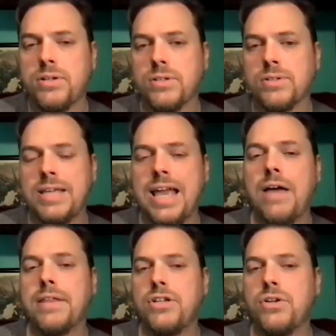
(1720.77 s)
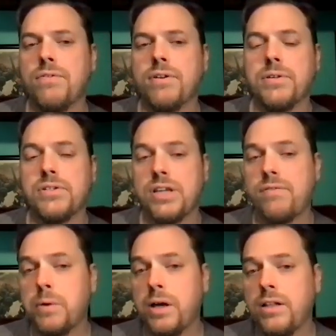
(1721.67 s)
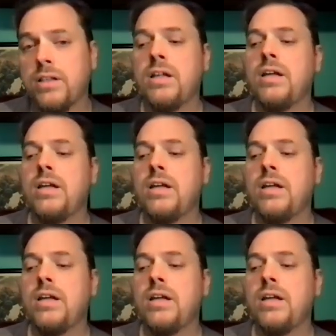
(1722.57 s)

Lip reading: We'll see how they do. If they're received well,